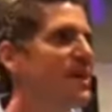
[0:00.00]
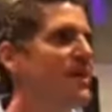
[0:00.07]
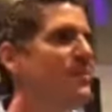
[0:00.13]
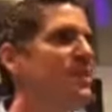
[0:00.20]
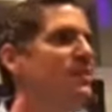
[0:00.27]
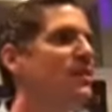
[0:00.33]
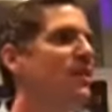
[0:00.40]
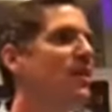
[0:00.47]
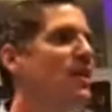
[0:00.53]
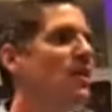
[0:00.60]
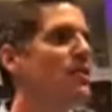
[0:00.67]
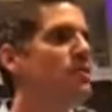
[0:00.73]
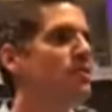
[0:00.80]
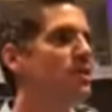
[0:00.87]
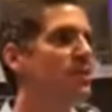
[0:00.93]
I mean,
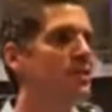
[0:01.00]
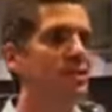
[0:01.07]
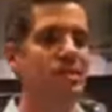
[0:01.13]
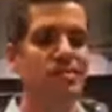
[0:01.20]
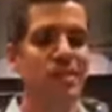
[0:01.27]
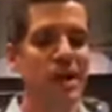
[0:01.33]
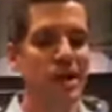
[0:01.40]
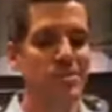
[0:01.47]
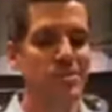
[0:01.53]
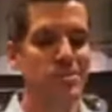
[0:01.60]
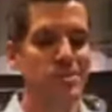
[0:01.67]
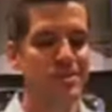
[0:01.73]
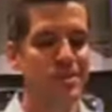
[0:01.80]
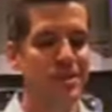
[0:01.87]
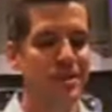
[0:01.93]
you look at it, the
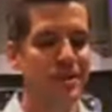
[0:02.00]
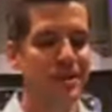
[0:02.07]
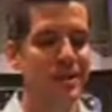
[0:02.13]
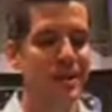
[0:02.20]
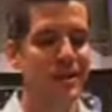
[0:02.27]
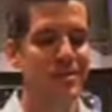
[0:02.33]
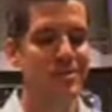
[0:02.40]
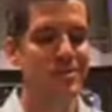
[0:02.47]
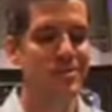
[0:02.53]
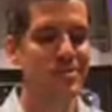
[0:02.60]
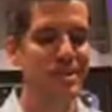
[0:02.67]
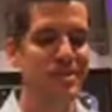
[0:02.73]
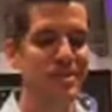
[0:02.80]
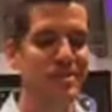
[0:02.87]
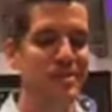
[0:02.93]
Bible has so
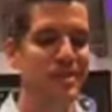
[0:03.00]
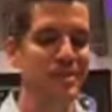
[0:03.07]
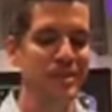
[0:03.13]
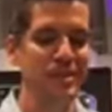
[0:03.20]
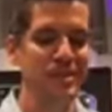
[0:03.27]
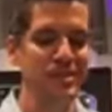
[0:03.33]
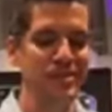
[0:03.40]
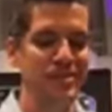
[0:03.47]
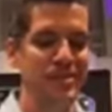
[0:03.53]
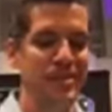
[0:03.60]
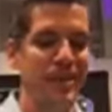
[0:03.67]
many little nuggets.